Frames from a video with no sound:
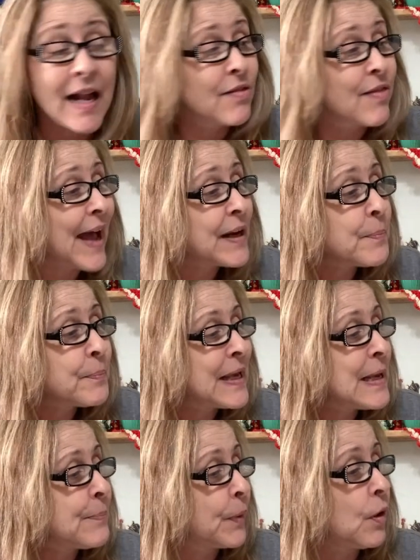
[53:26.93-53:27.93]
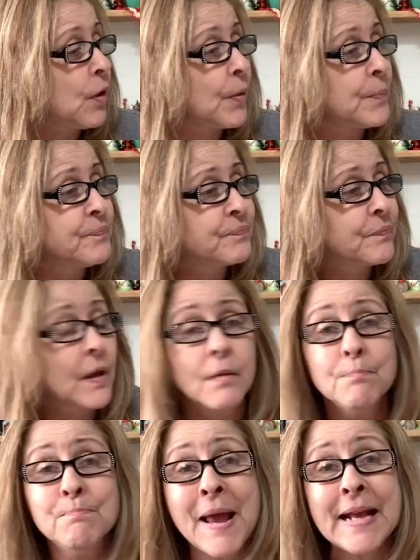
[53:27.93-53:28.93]
A lot of people
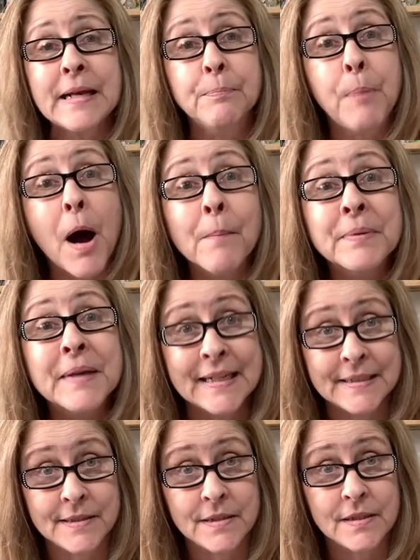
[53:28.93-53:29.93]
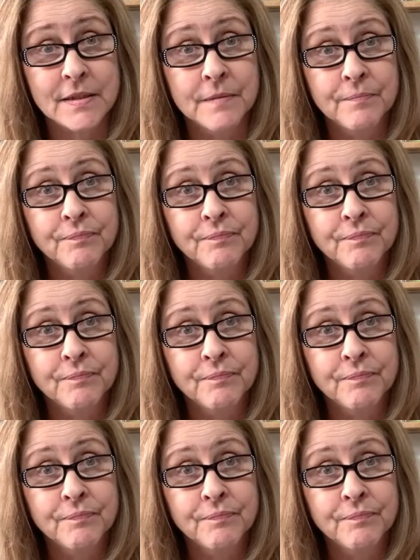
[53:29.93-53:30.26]
make pumpkins